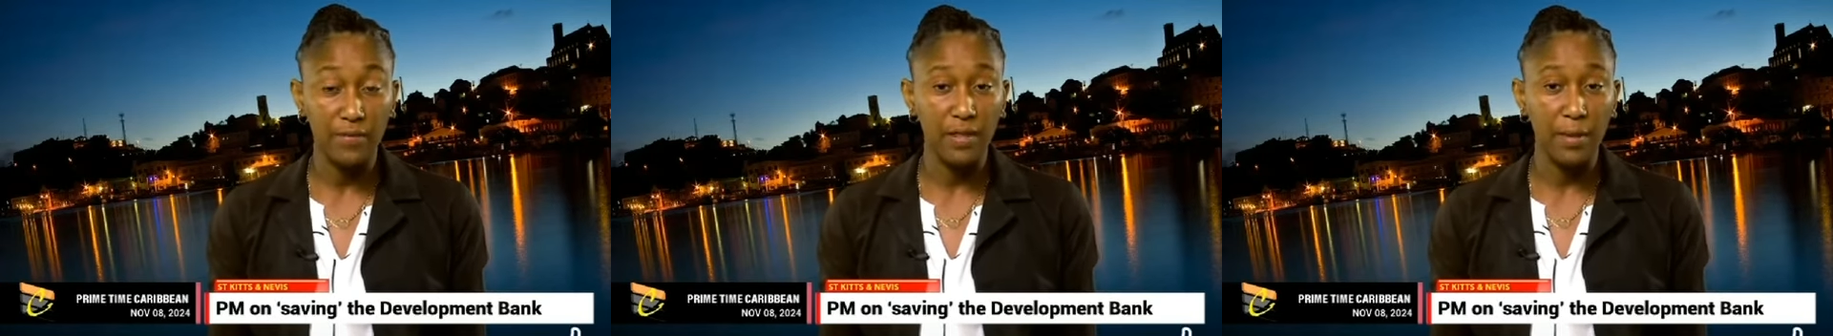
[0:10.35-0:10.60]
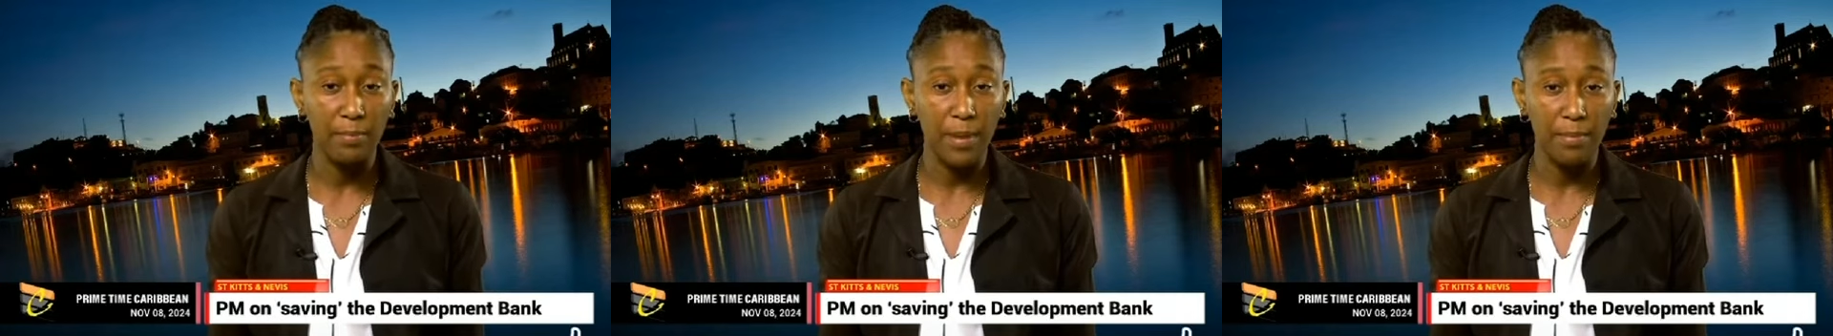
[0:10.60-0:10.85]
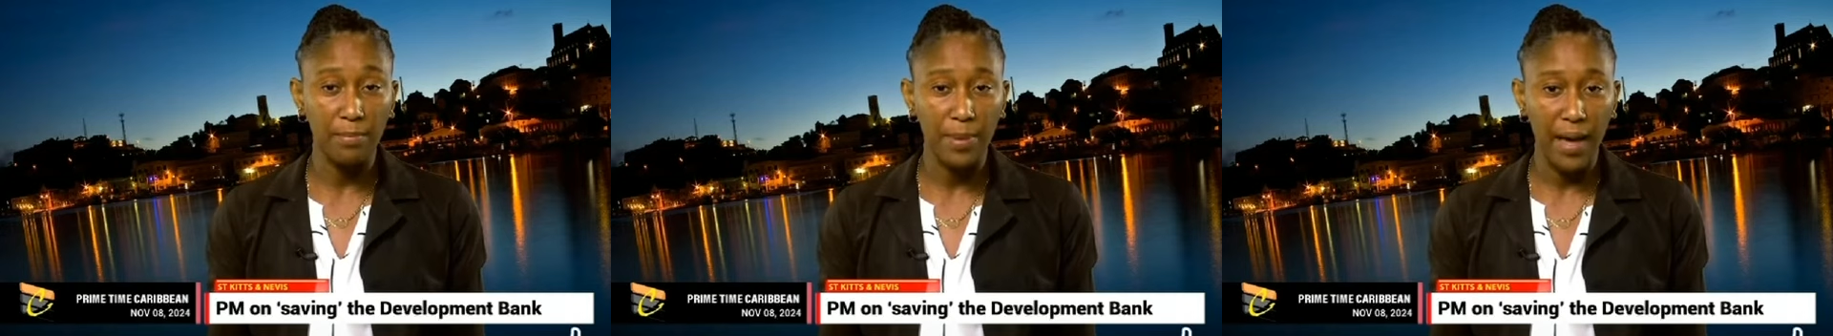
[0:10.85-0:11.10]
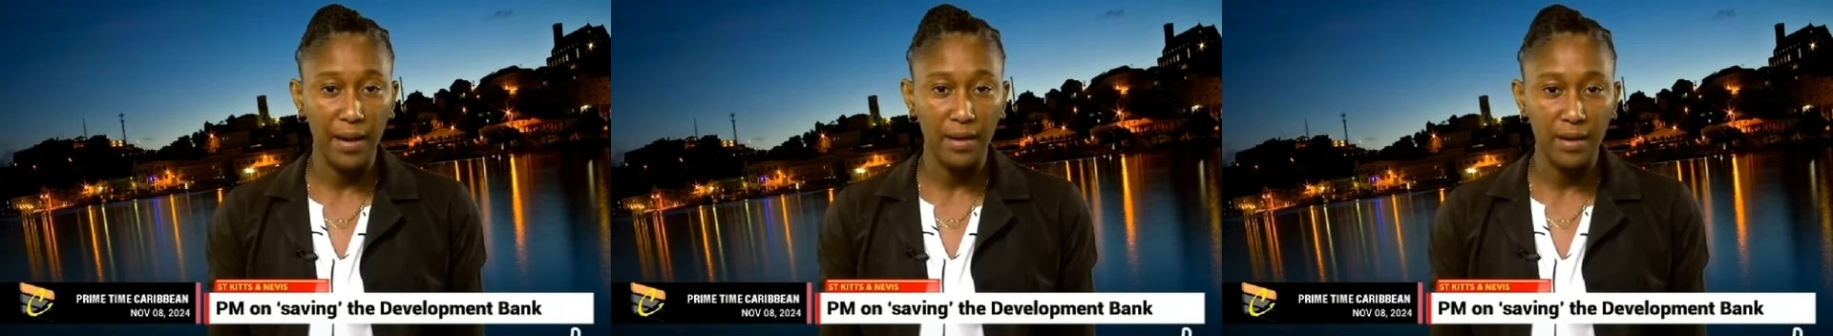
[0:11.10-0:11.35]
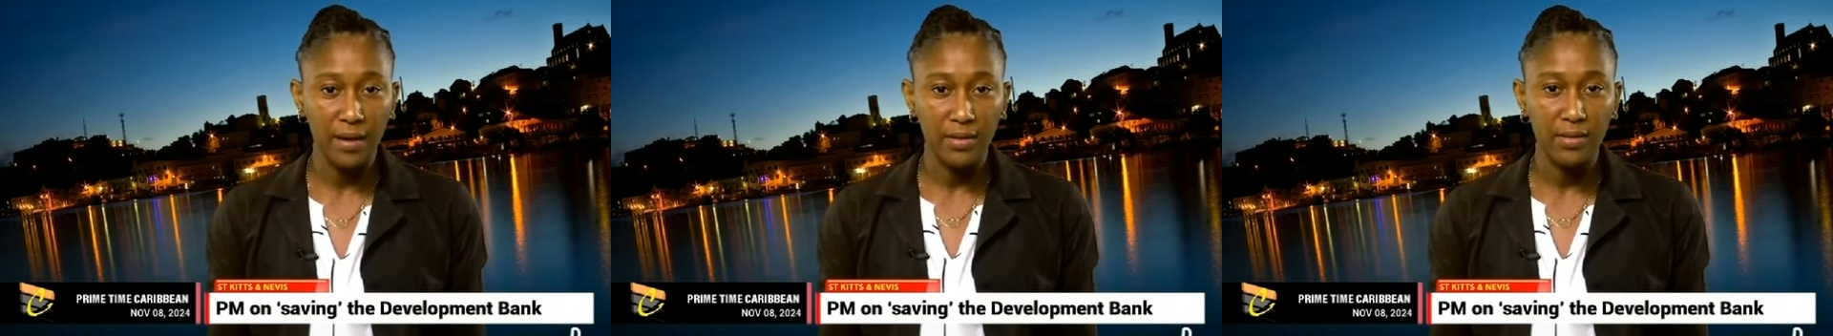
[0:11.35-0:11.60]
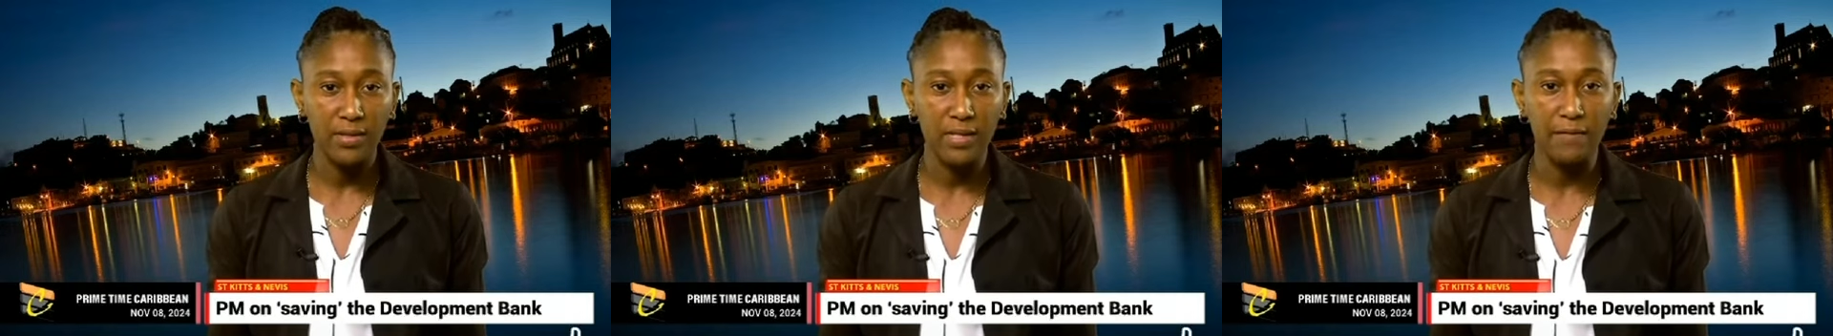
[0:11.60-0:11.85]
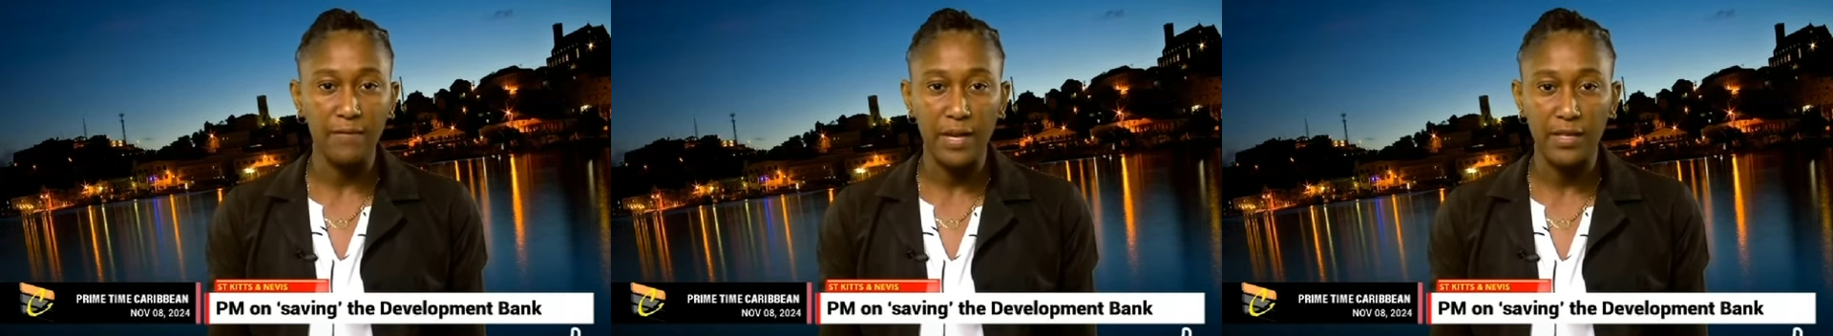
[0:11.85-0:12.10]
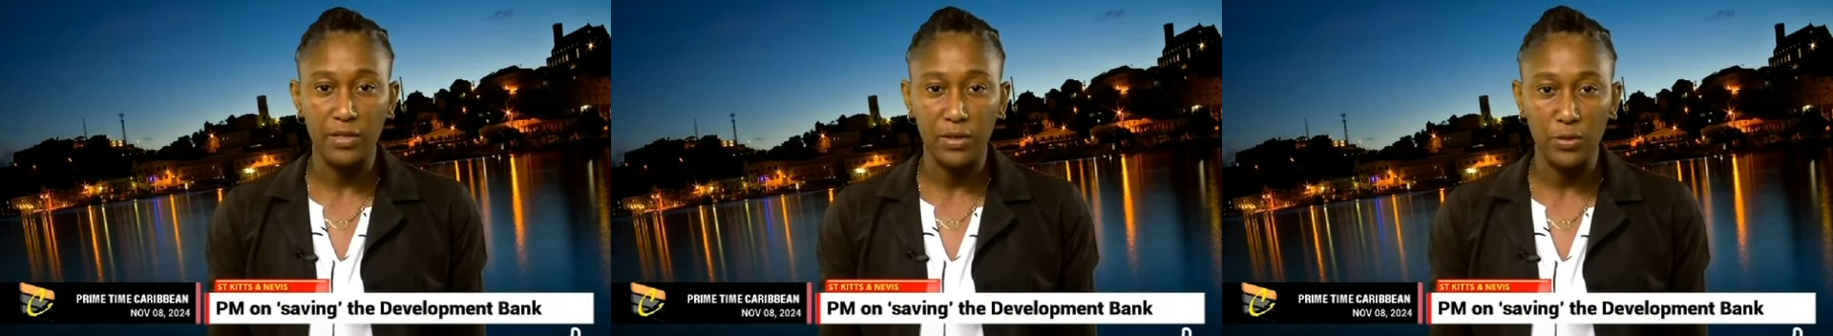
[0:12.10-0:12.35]
development bank to save
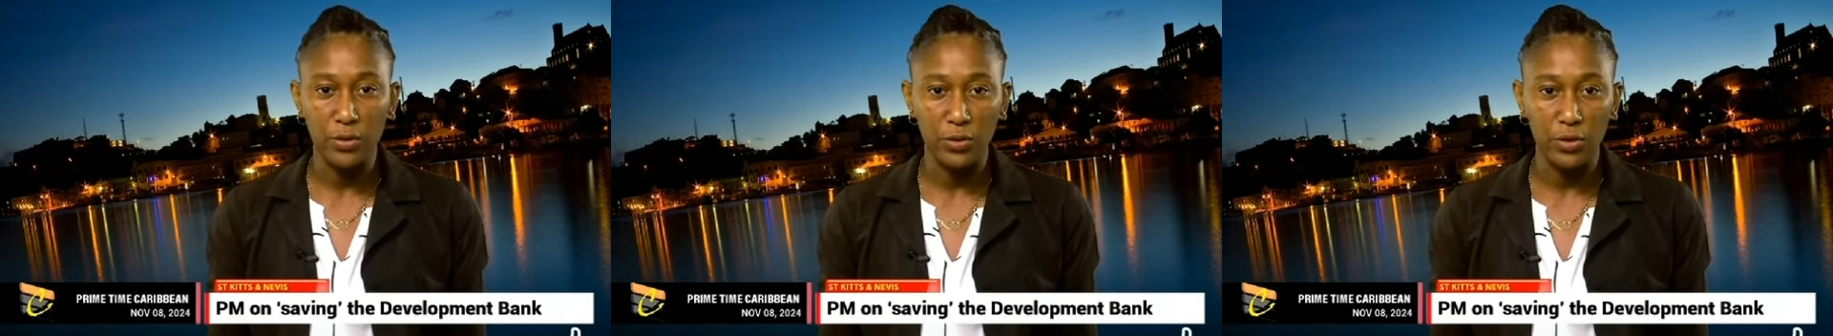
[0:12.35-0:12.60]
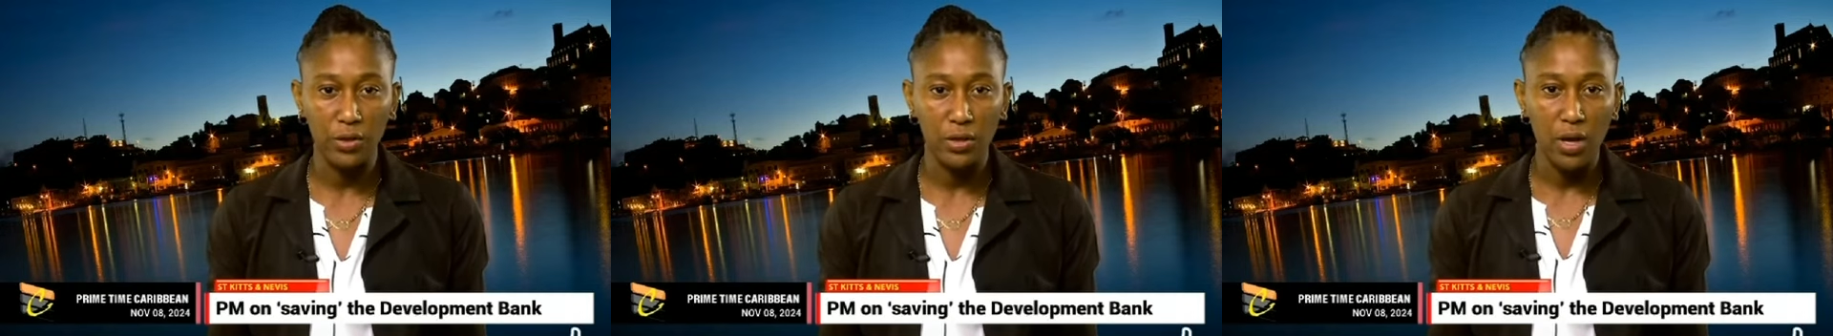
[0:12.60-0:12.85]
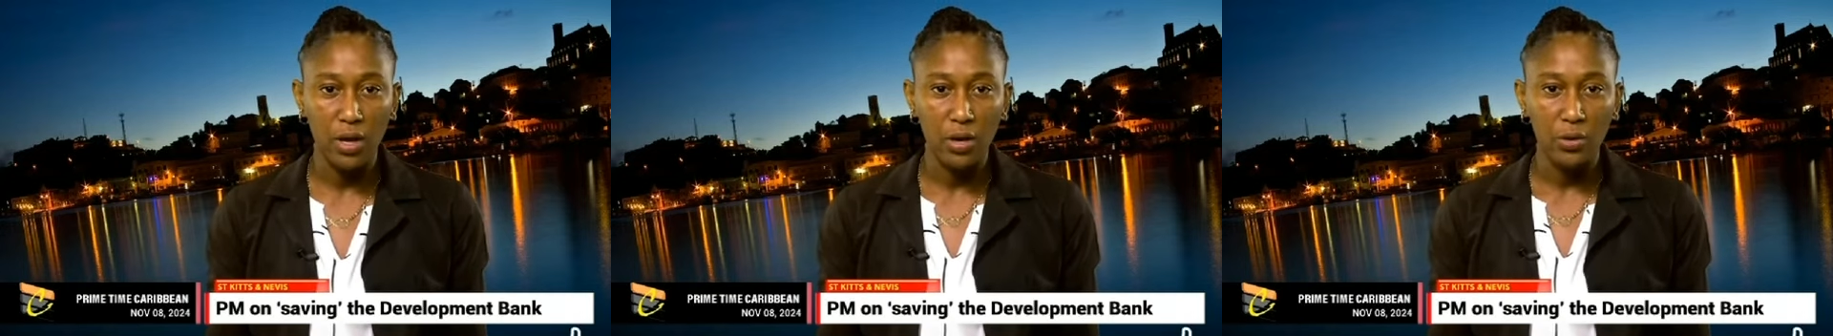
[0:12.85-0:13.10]
the institution.